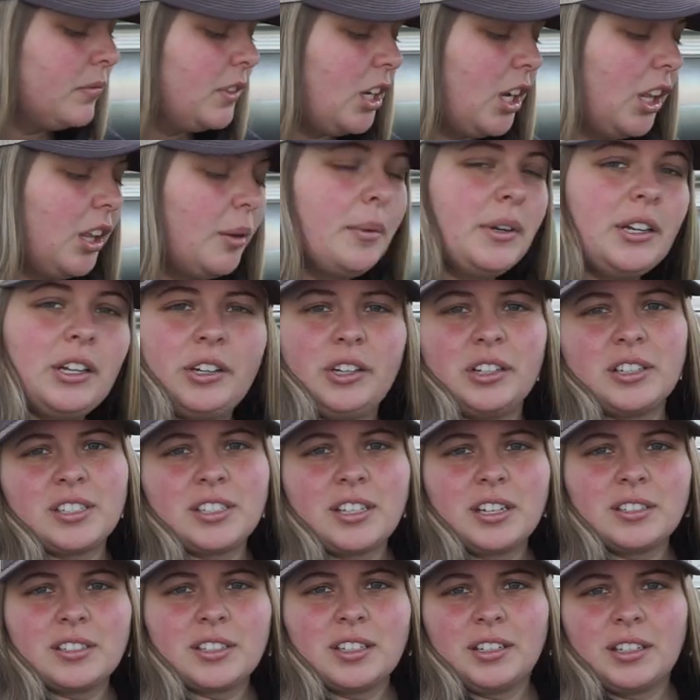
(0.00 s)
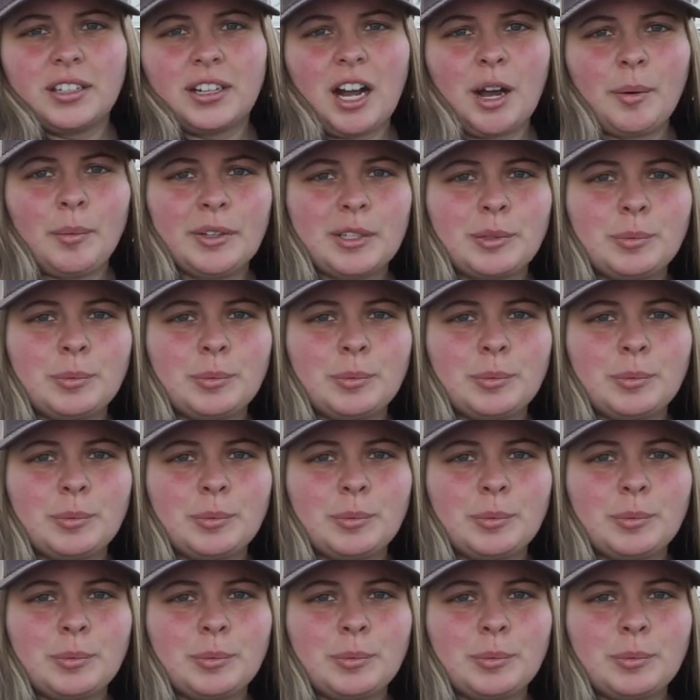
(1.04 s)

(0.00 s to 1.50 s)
Y'all let me know y'all's thoughts in the comments